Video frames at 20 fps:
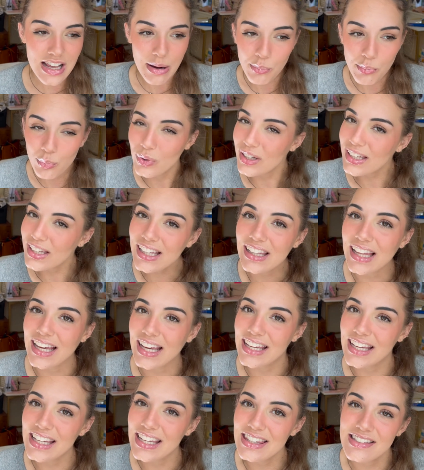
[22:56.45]
I'm really
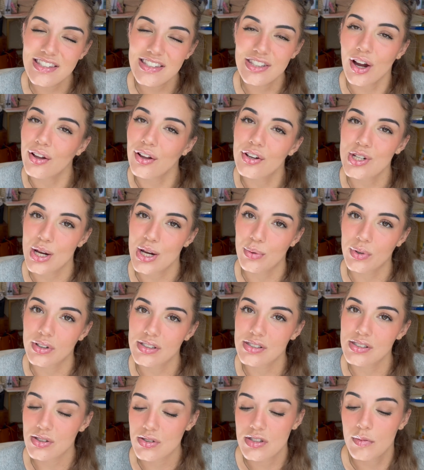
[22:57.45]
liking these Dollar General
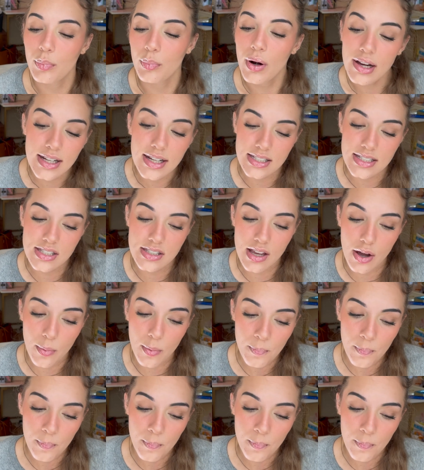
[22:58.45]
exclusive products. So